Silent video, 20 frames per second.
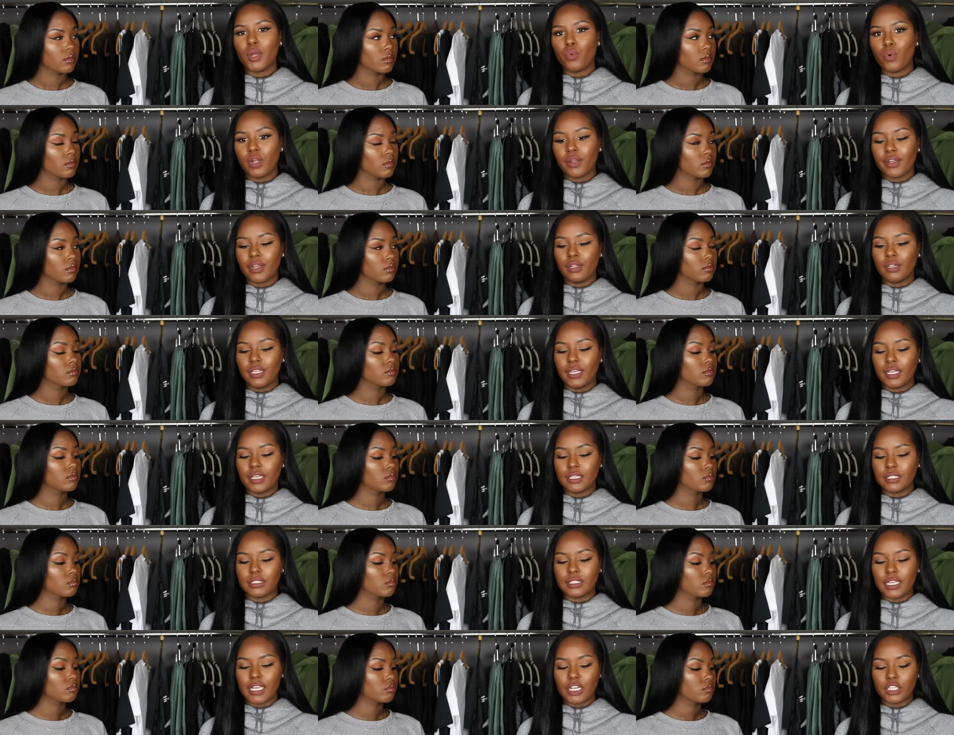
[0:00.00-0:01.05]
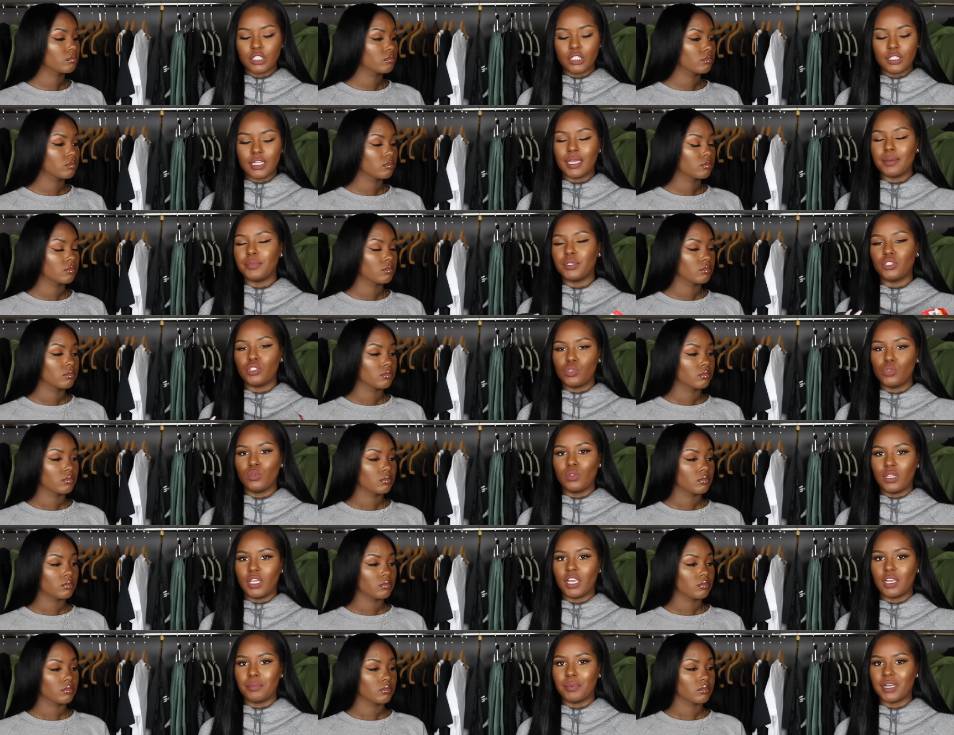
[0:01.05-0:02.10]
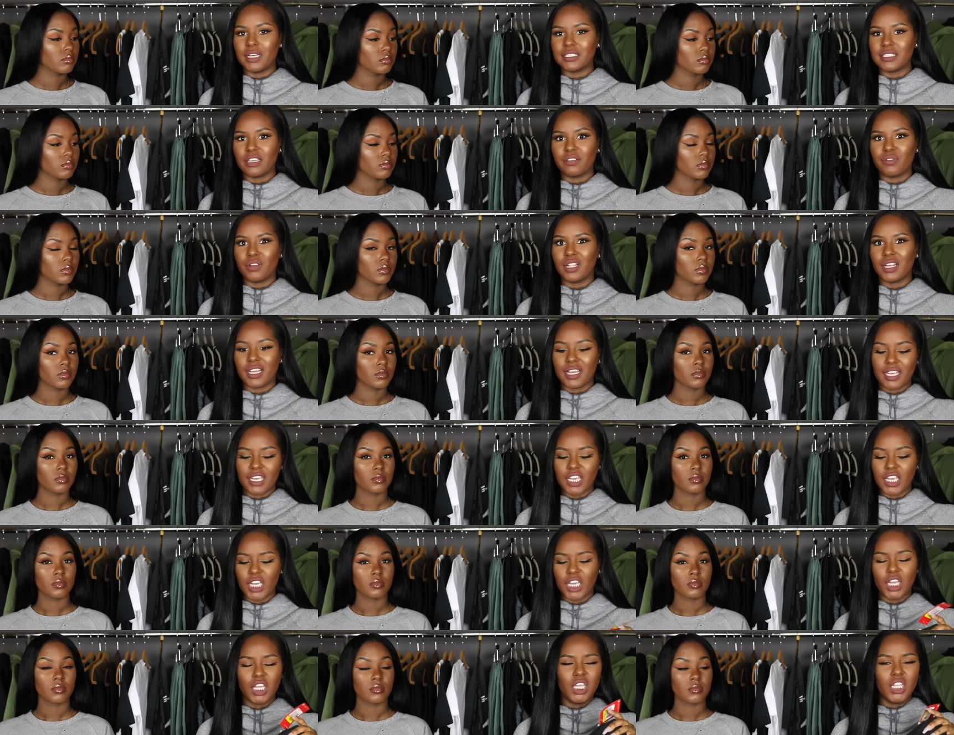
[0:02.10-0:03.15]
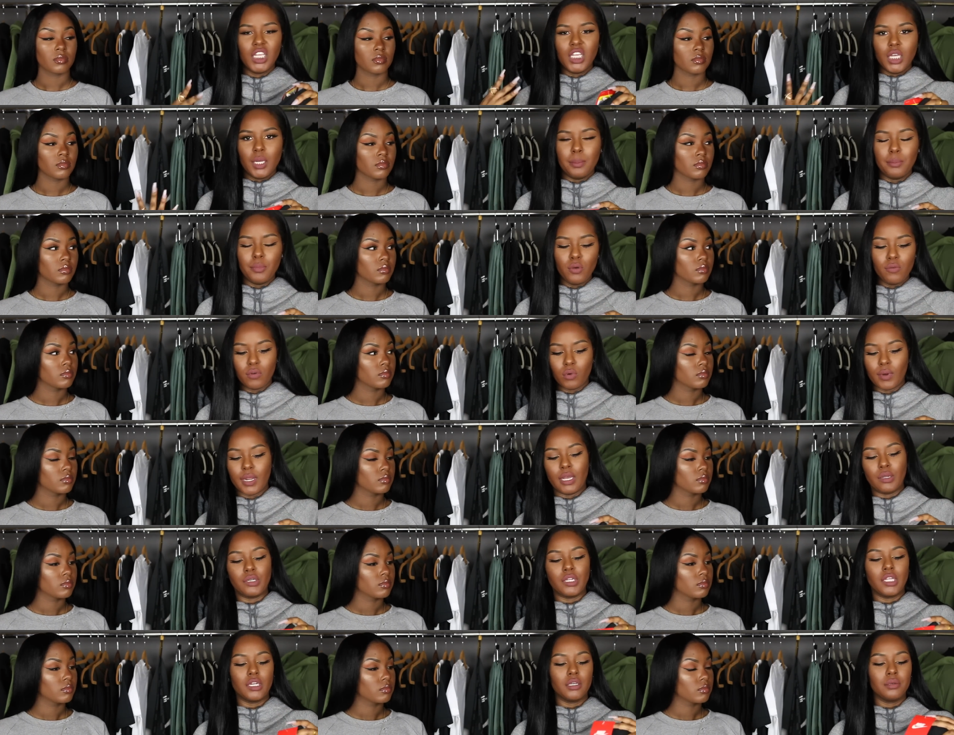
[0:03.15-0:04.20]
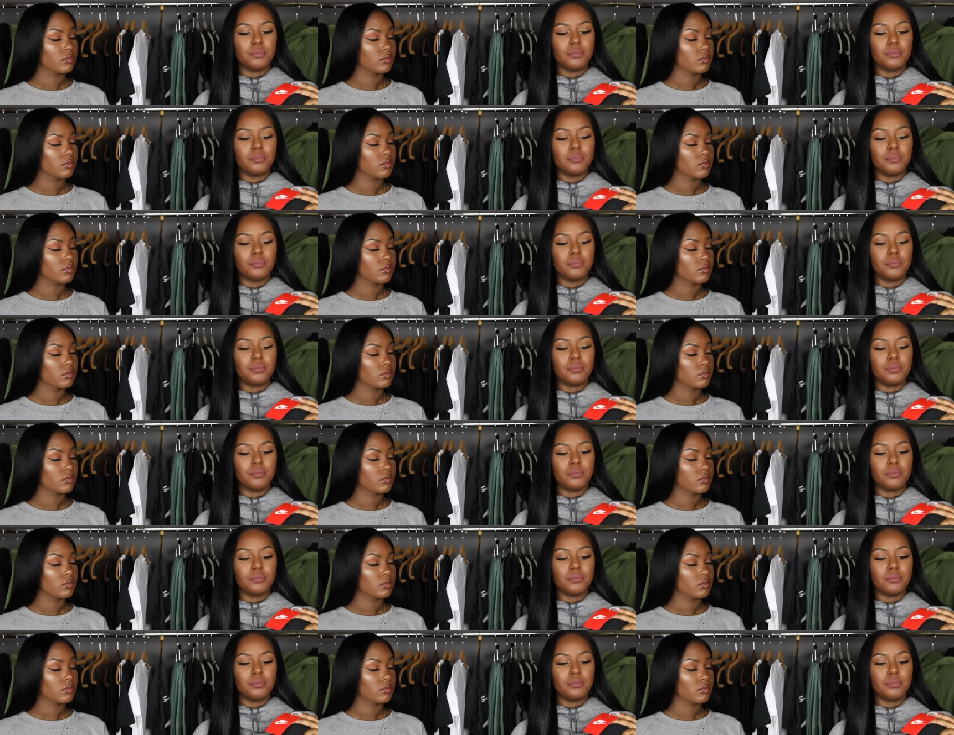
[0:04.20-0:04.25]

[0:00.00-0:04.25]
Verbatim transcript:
Speaker 1: my workout leggings to actually not be too thick because I feel like I can't move around in